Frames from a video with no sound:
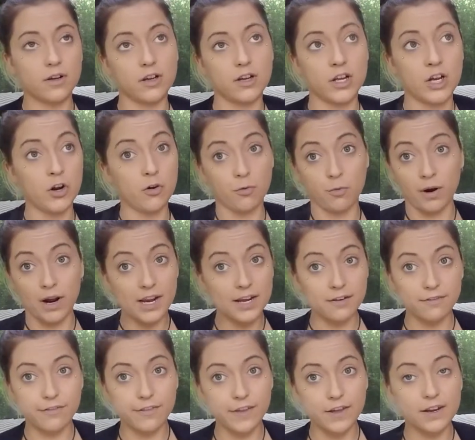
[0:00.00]
an array
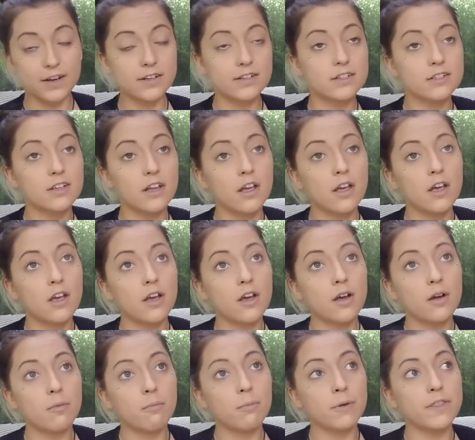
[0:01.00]
of things,
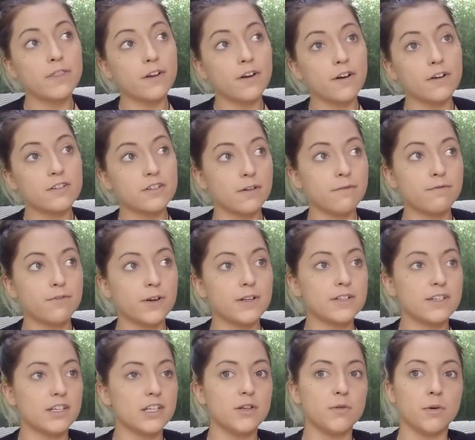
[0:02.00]
but there are some
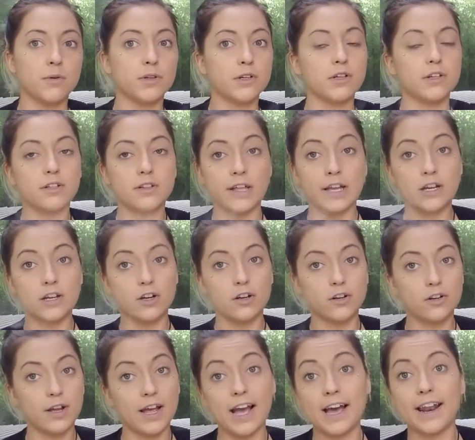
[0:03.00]
friends that you only, like,
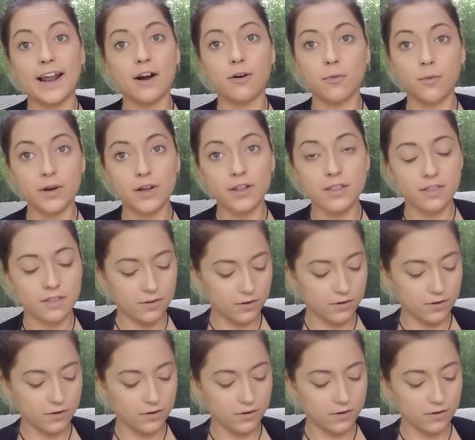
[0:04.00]
head out with.